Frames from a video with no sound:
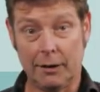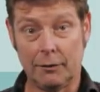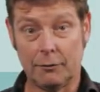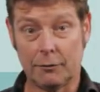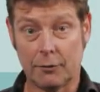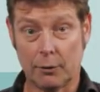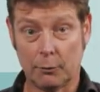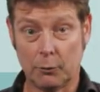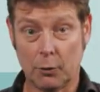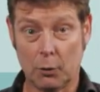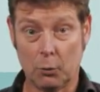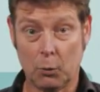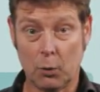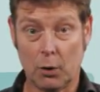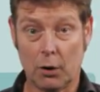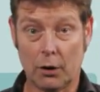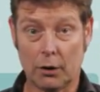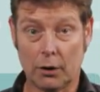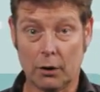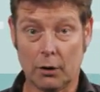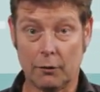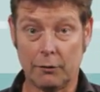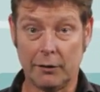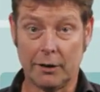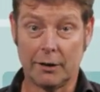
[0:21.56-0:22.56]
from the work
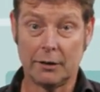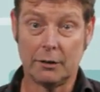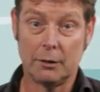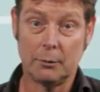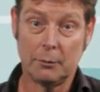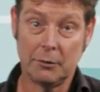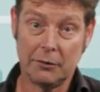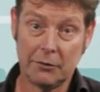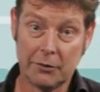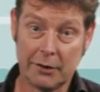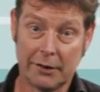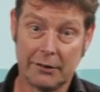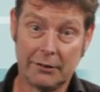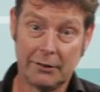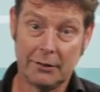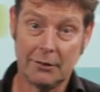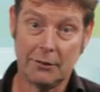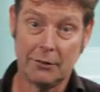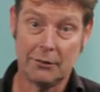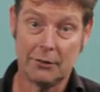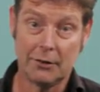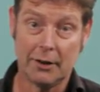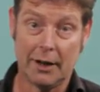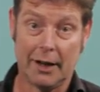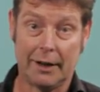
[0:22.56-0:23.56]
of
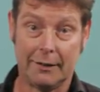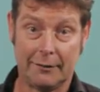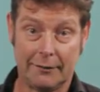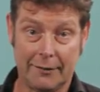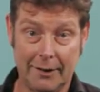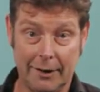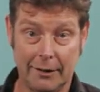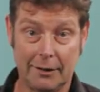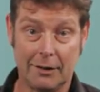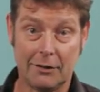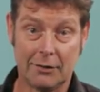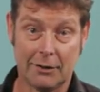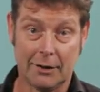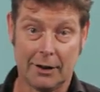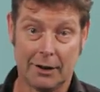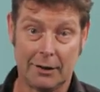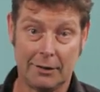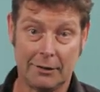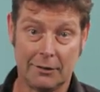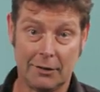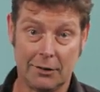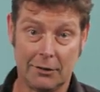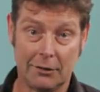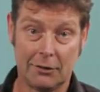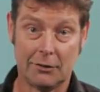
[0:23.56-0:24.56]
econometricians and data
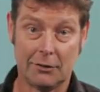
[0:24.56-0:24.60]
scientists